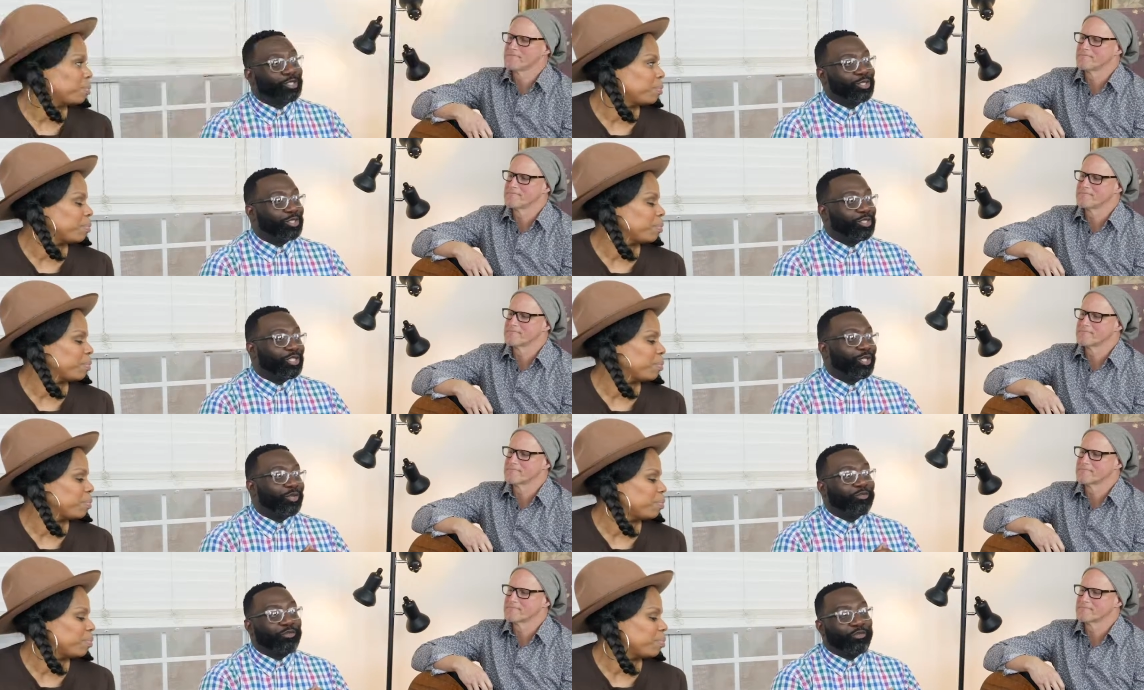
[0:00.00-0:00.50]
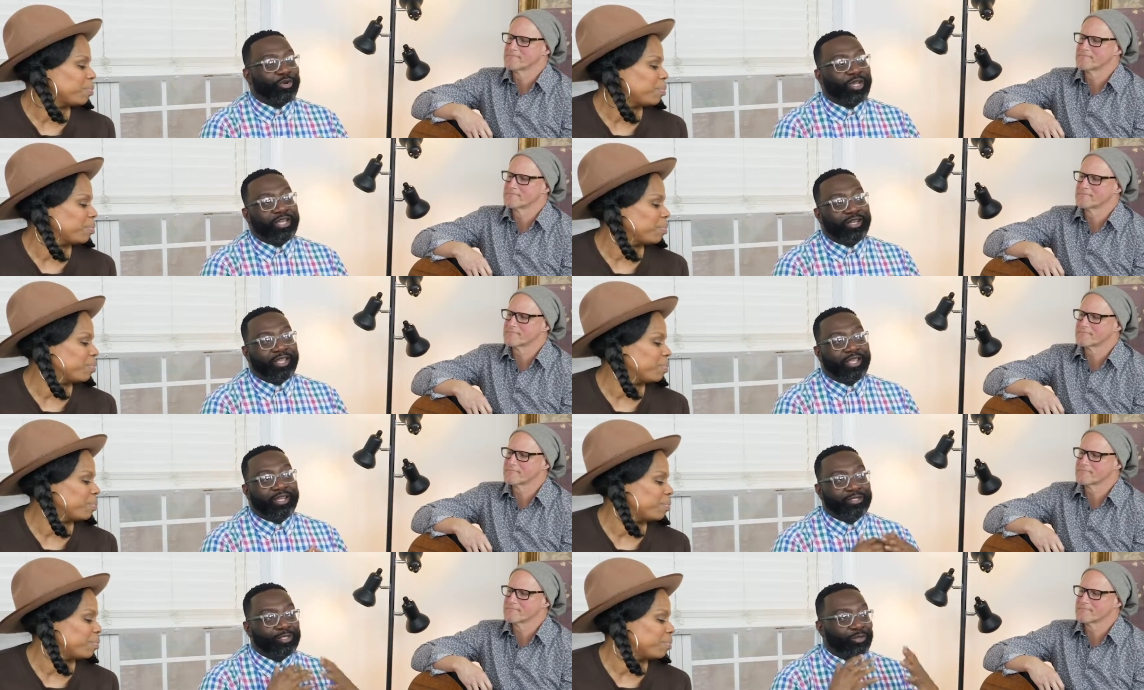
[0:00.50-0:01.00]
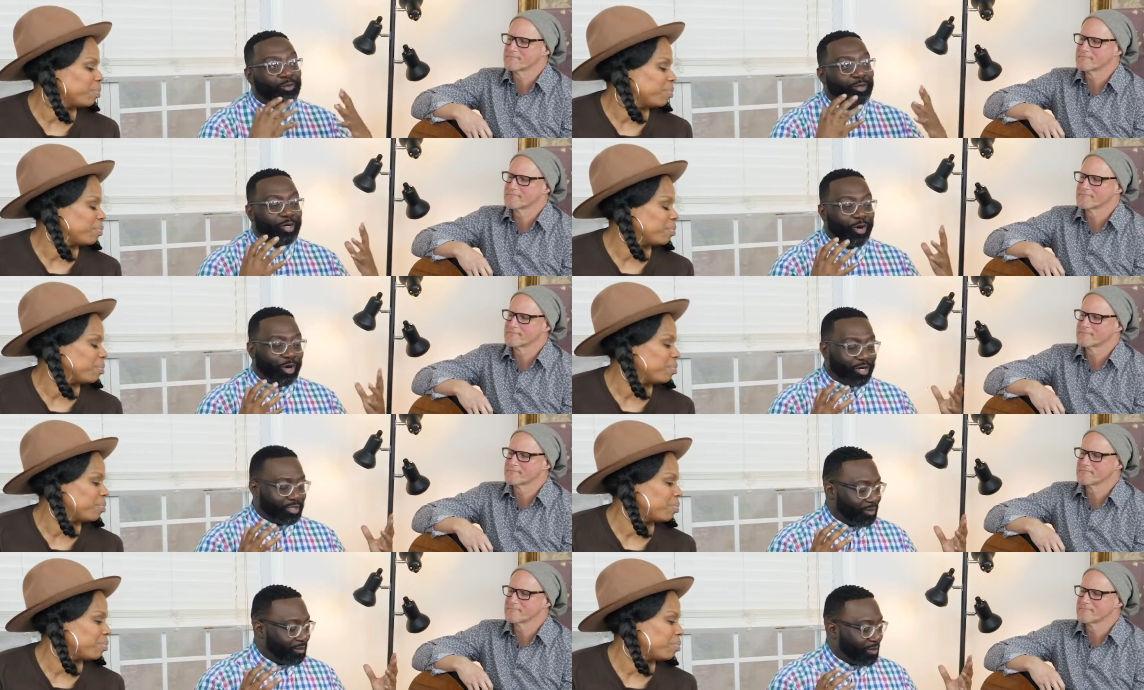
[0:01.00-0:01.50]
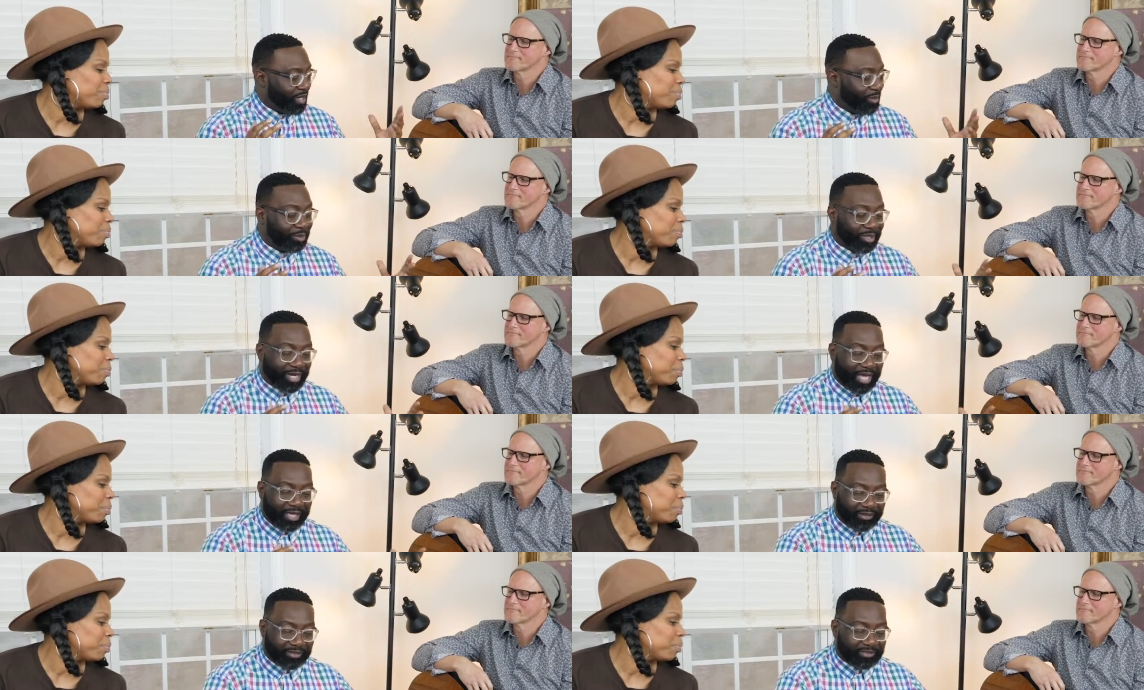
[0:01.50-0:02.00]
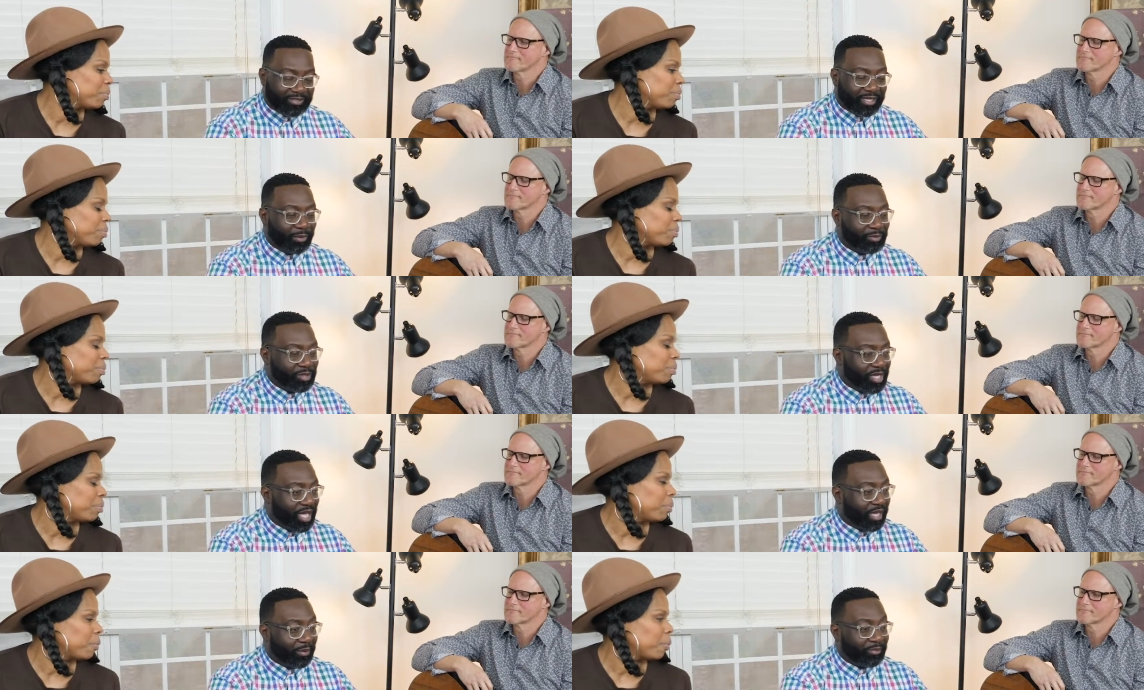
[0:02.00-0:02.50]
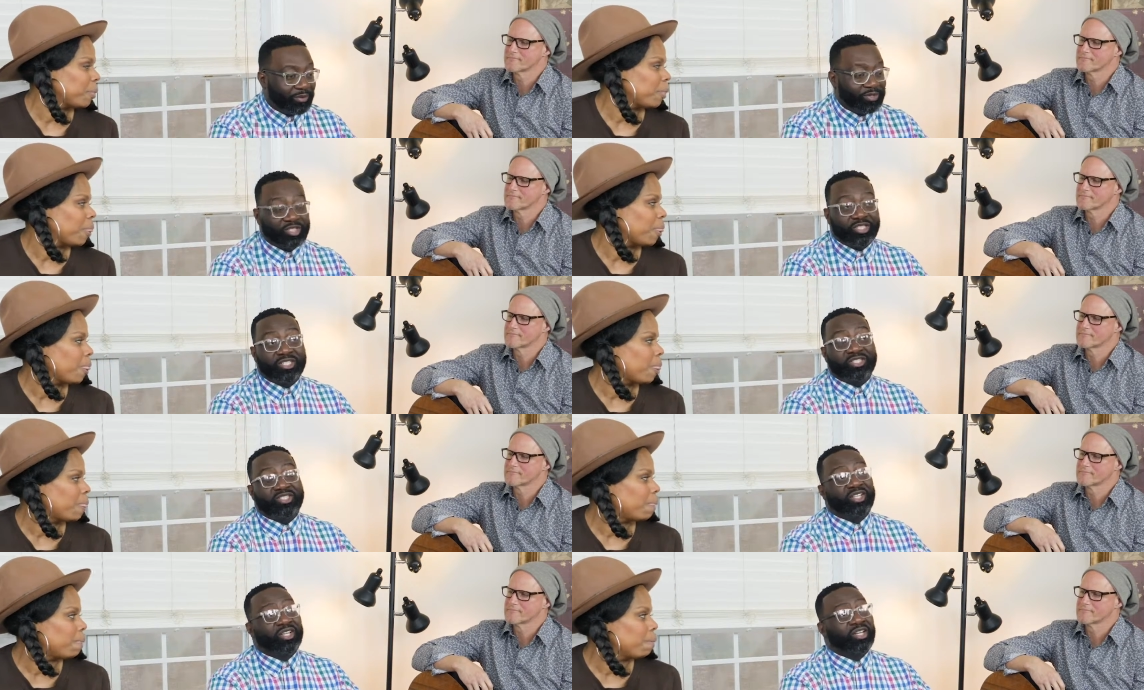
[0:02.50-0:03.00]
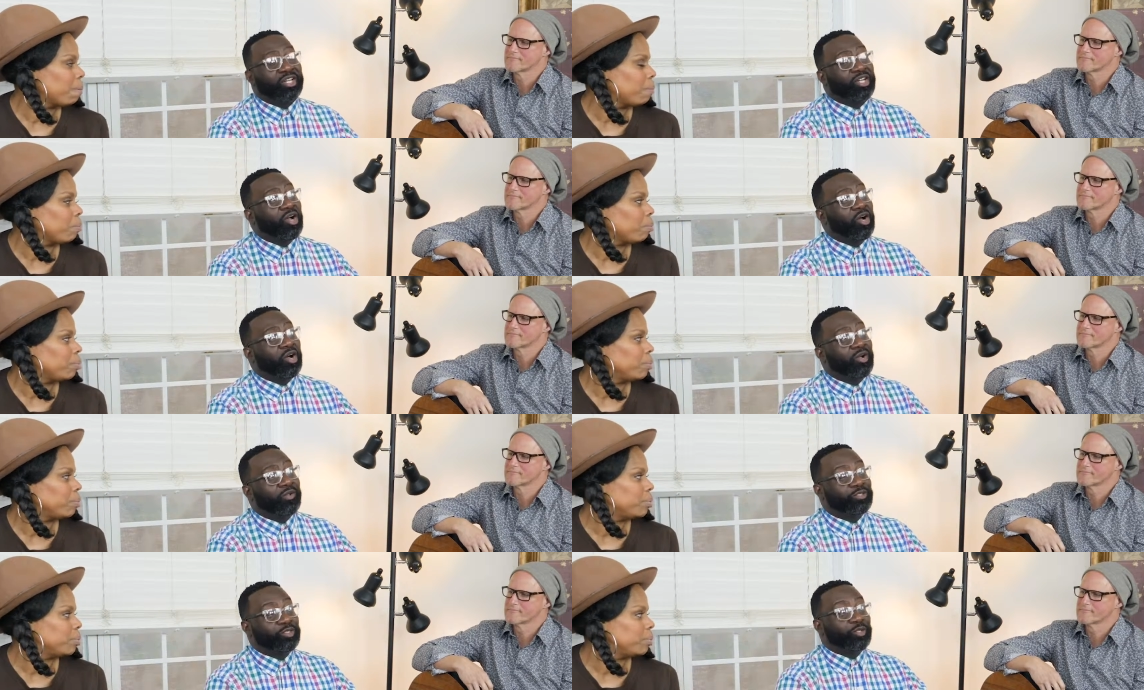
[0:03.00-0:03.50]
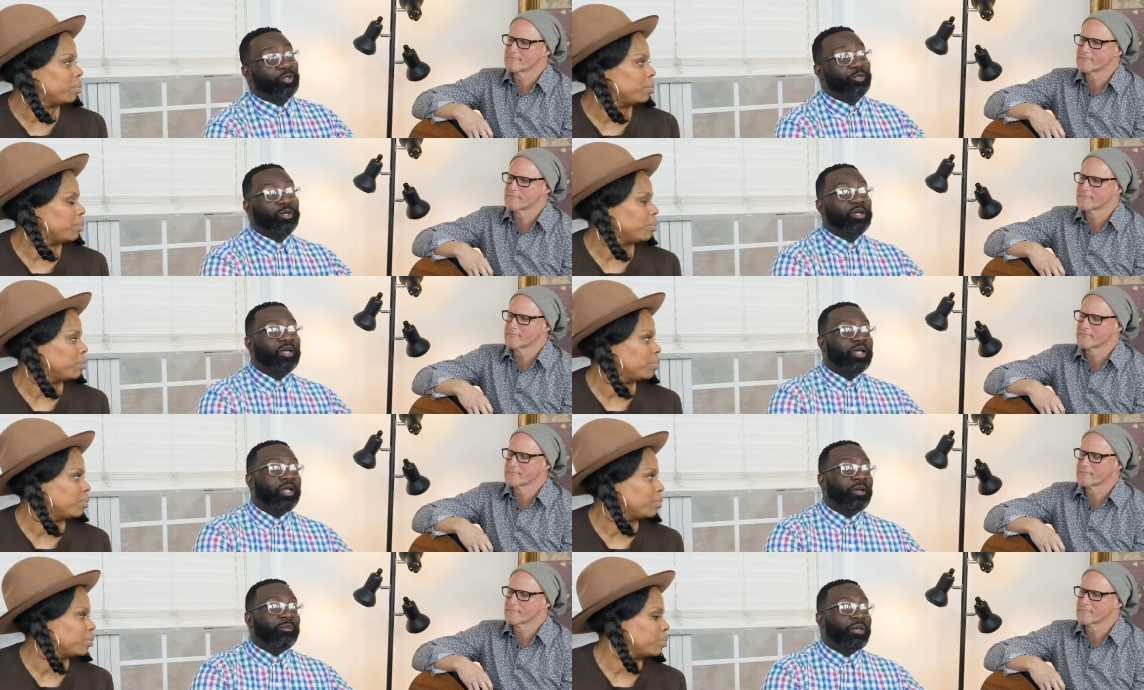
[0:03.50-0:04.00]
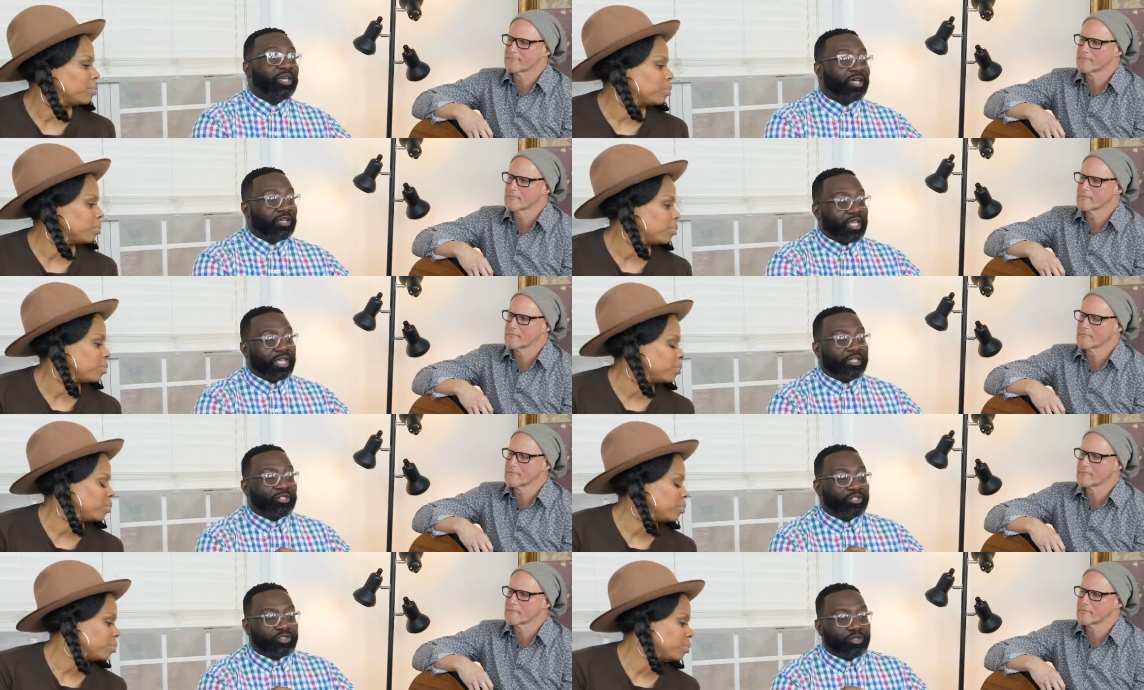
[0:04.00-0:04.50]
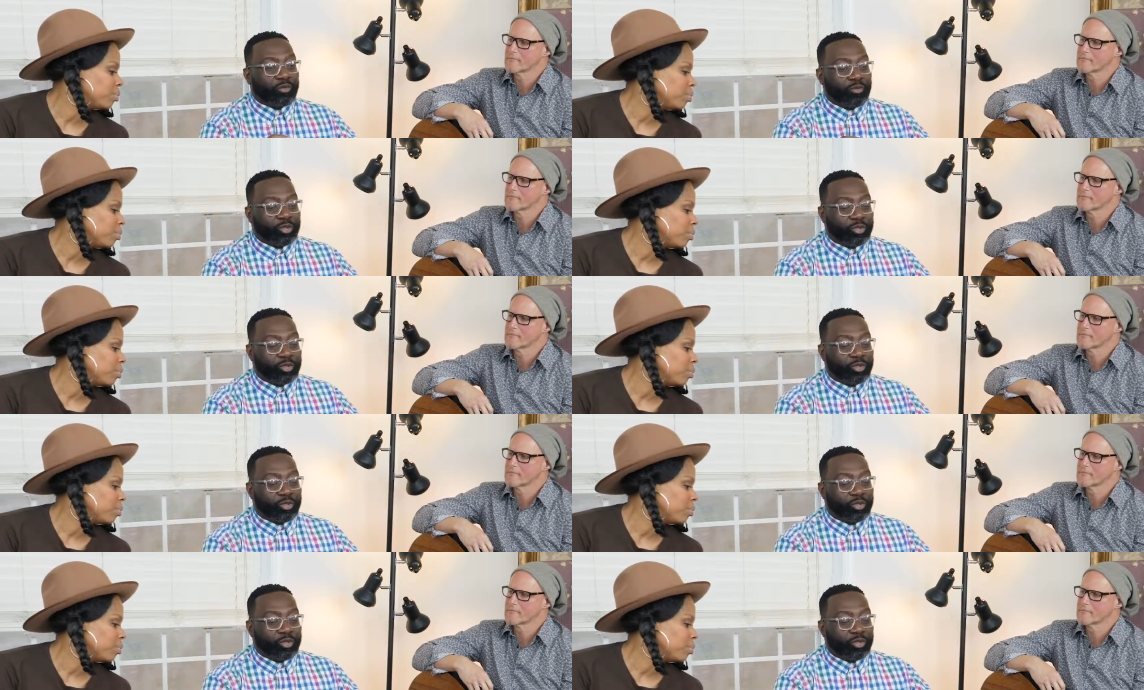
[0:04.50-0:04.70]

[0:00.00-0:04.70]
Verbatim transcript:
Speaker 1: she's a dear friend and sweetheart to me, but at the same time, she's done it all. To be connected to